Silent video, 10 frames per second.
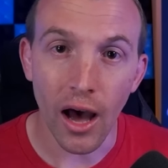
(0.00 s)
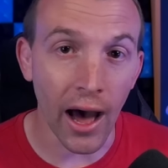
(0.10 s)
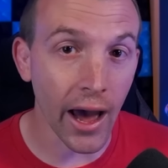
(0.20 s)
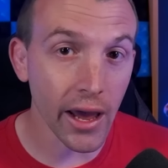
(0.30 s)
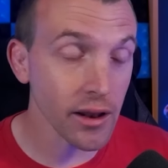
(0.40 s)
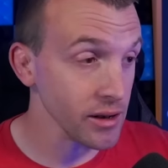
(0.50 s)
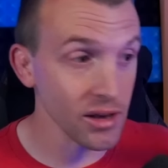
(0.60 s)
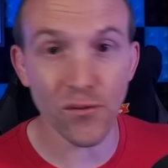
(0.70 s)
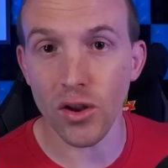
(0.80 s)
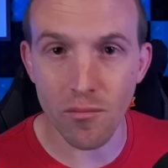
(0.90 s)
I
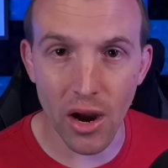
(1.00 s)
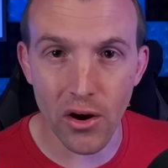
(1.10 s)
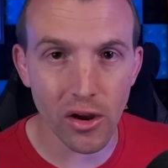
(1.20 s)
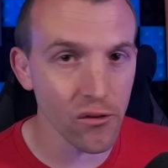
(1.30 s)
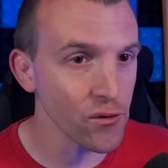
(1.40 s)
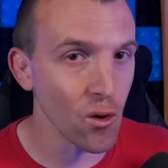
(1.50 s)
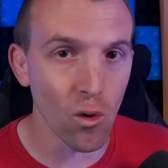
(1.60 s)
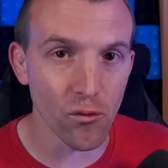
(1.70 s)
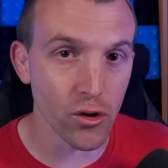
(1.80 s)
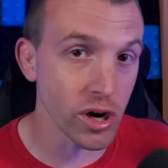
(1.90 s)
lived in America for
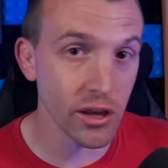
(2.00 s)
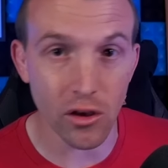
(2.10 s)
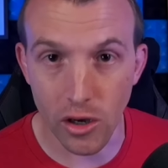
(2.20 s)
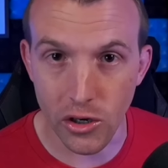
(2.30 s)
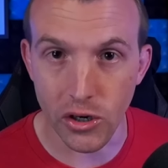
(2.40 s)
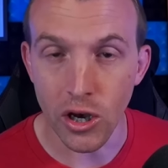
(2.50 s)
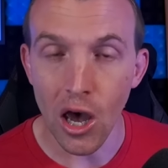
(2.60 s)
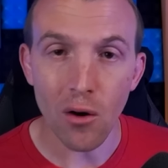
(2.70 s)
over a year